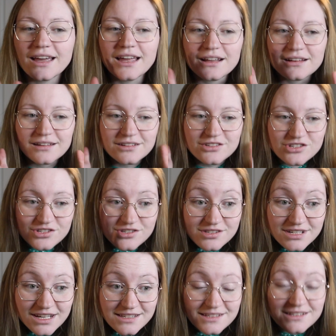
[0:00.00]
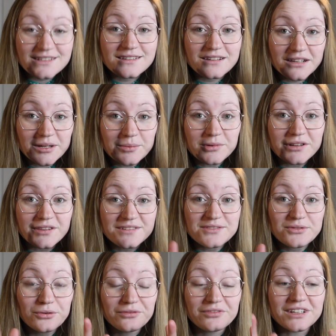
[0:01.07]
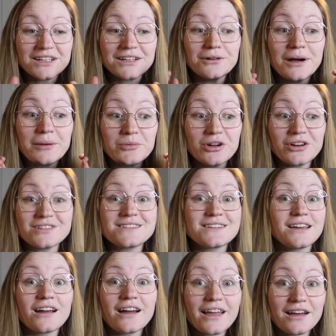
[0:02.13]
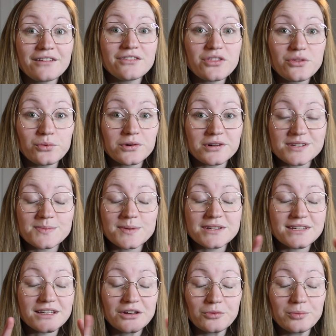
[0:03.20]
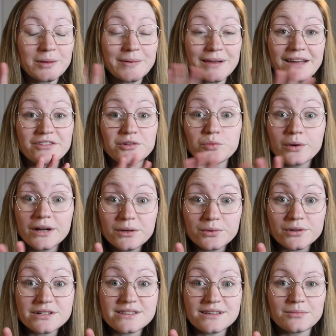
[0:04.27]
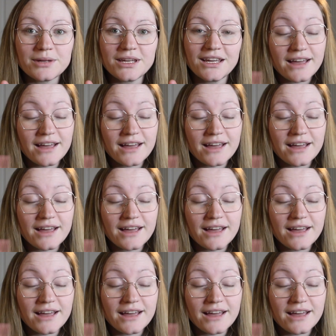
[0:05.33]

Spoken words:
And just as a disclaimer in this whole video, I'm not saying I have it the worst, because I know people have it way worse than me.